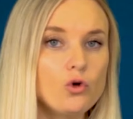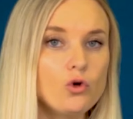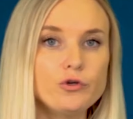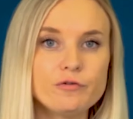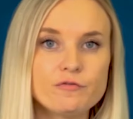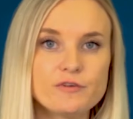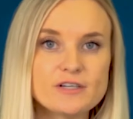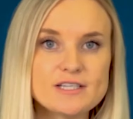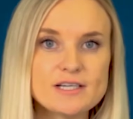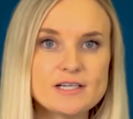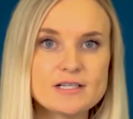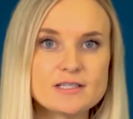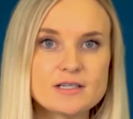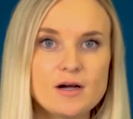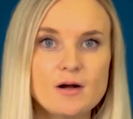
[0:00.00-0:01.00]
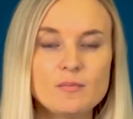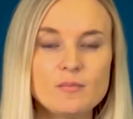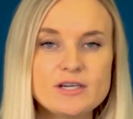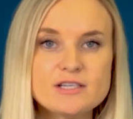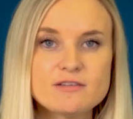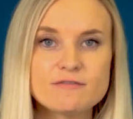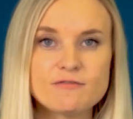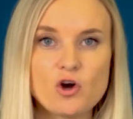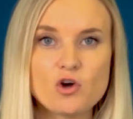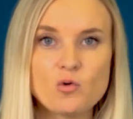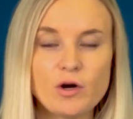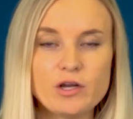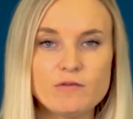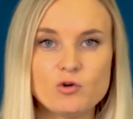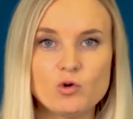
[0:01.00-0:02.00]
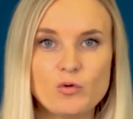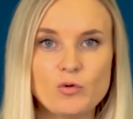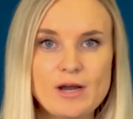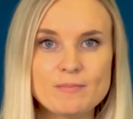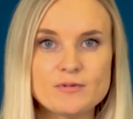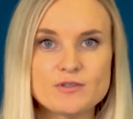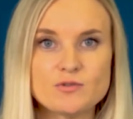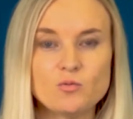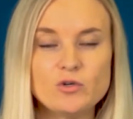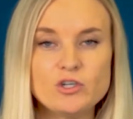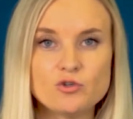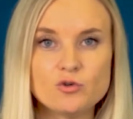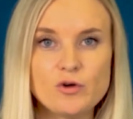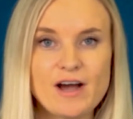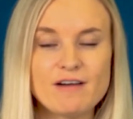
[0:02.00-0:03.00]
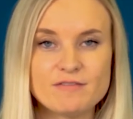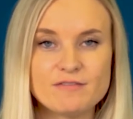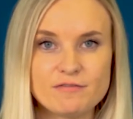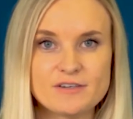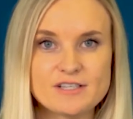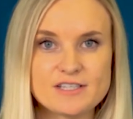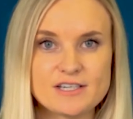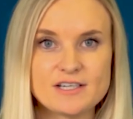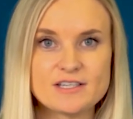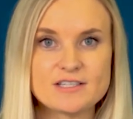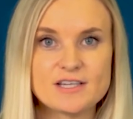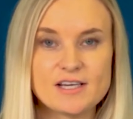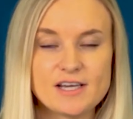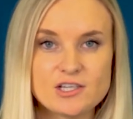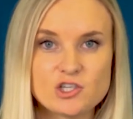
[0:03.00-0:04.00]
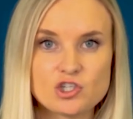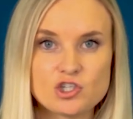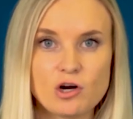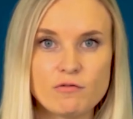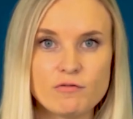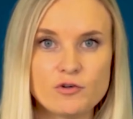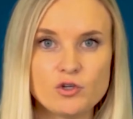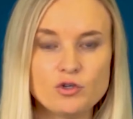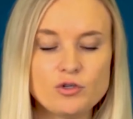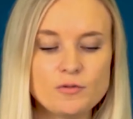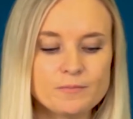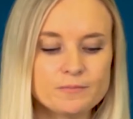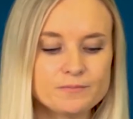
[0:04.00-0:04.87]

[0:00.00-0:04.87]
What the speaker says: new fittings, please phone one of your reps. We do have the fittings in stock for you.